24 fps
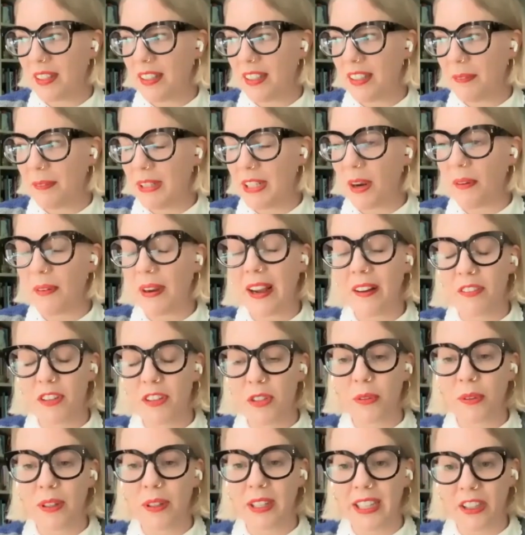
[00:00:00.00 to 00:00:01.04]
we don't have to
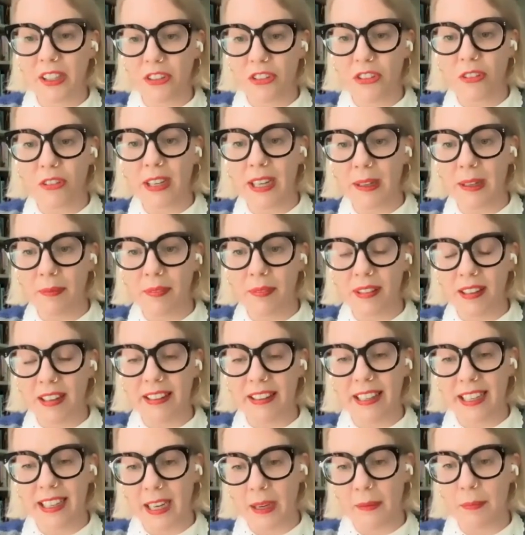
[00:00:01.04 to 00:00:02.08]
talk in extremes.
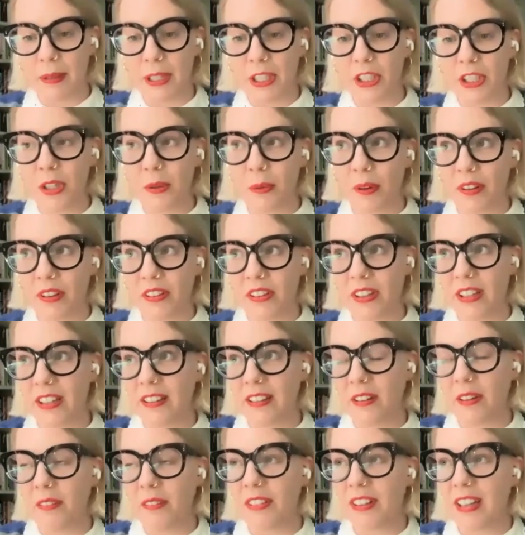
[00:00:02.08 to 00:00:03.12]
Like, there can be nuance to
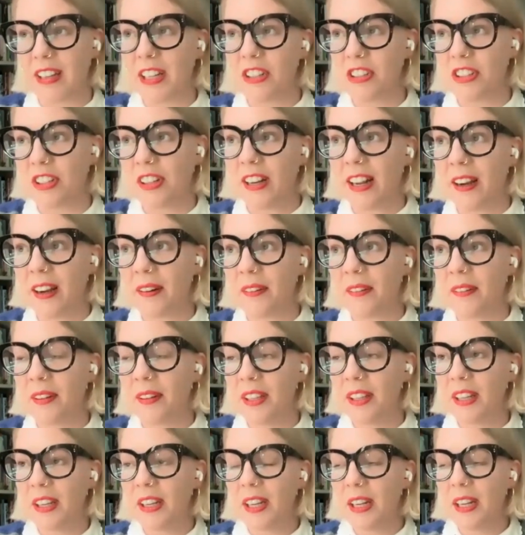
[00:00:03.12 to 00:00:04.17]
this conversation now,
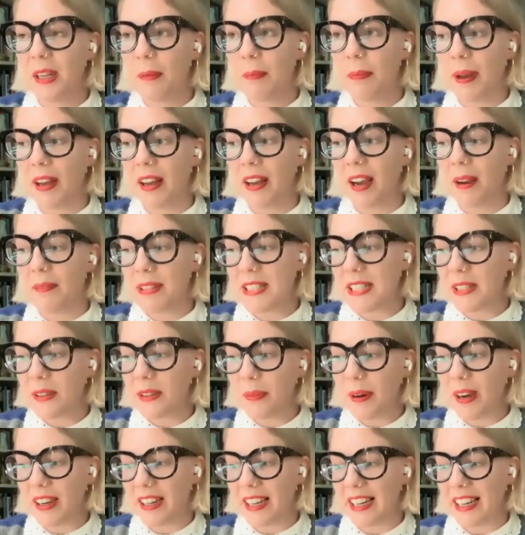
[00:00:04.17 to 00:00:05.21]
but I'm still
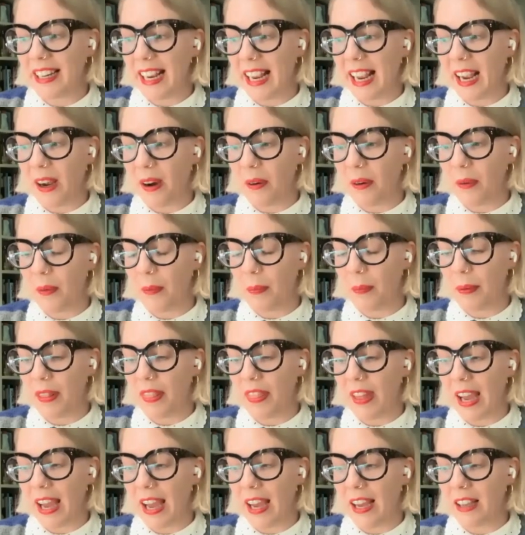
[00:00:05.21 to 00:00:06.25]
working it out. But
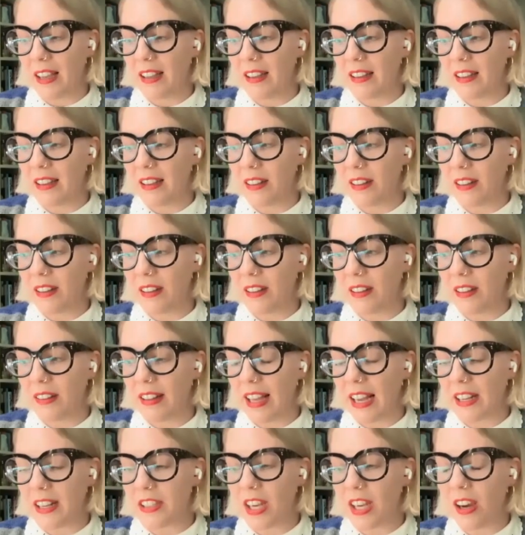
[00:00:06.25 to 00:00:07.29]
that
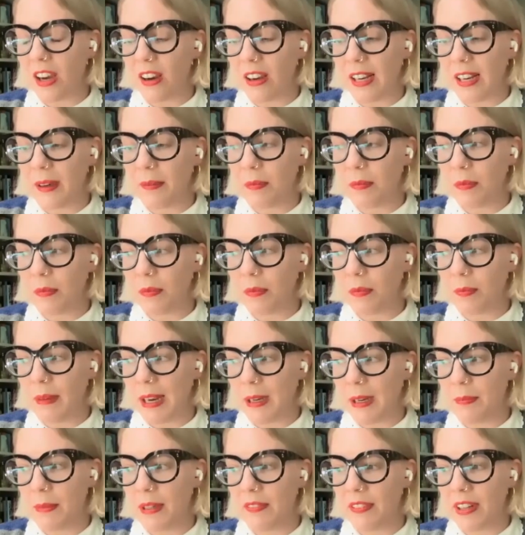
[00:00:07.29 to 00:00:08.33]
time
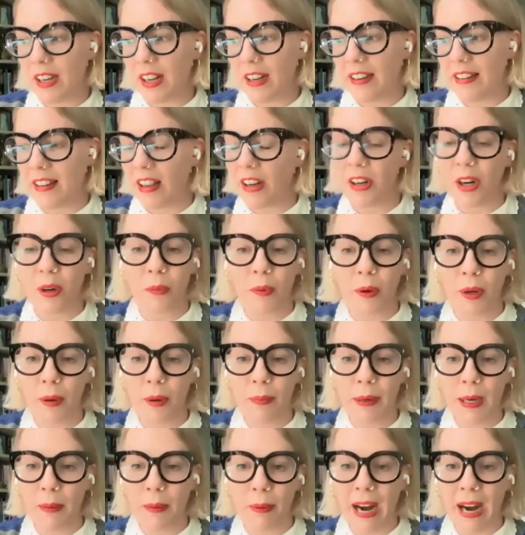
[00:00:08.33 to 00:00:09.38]
made me realize I don't want to
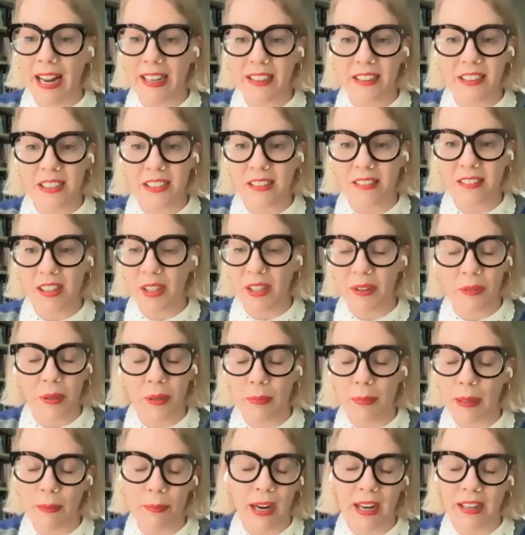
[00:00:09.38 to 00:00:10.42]
be a brand. I don't want
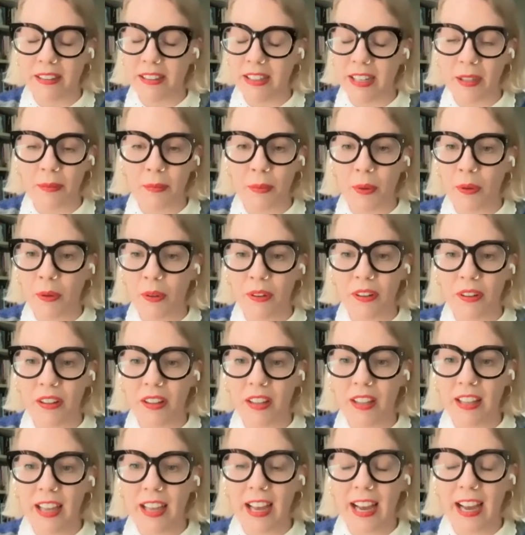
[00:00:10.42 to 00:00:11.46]
to be a brand anymore.
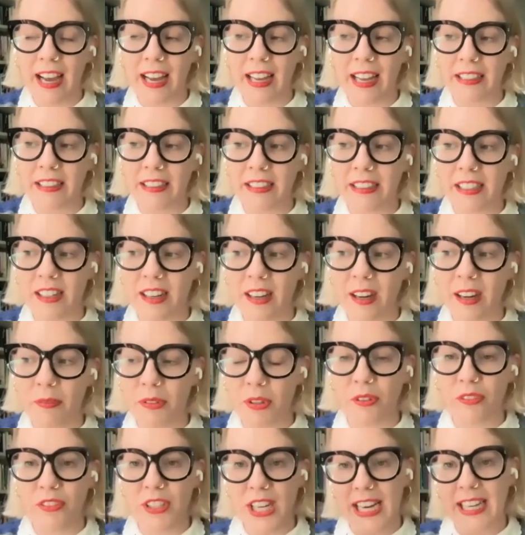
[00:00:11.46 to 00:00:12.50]
And I'm
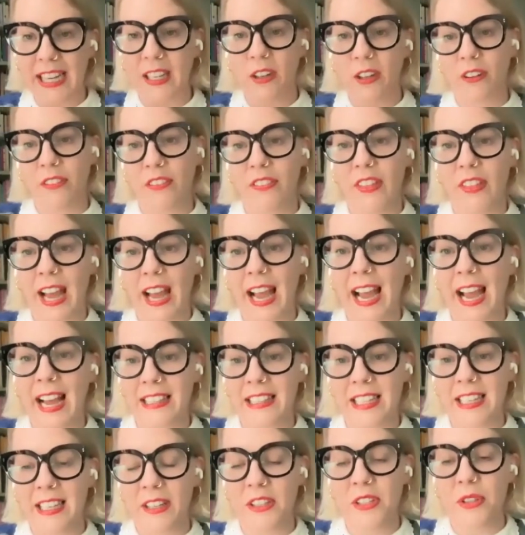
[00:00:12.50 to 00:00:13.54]
sort of taking off that
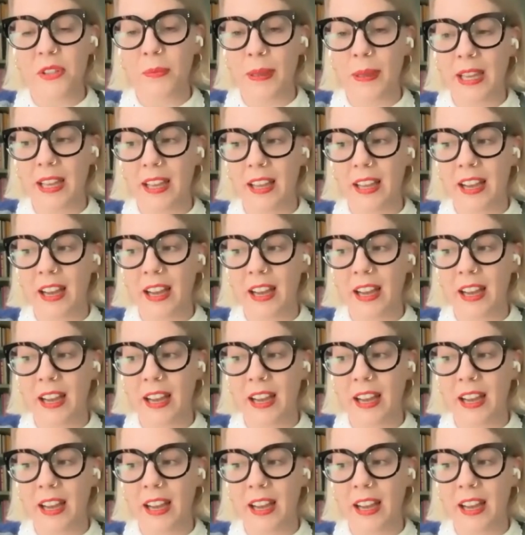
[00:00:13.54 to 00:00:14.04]
hat a little bit,